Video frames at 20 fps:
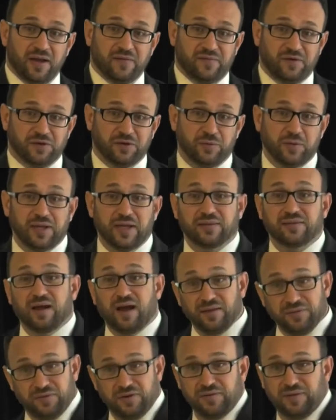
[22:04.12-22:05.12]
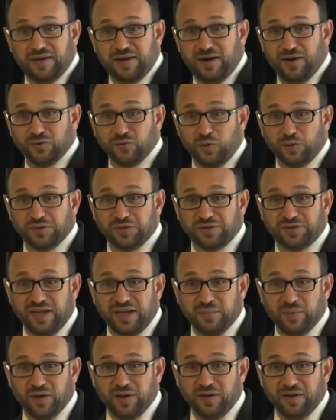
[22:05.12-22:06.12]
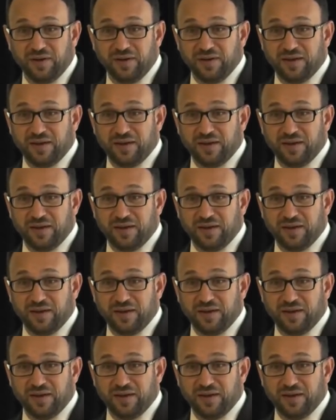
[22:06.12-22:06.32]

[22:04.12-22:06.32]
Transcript: If you're doing it under the groundwater table,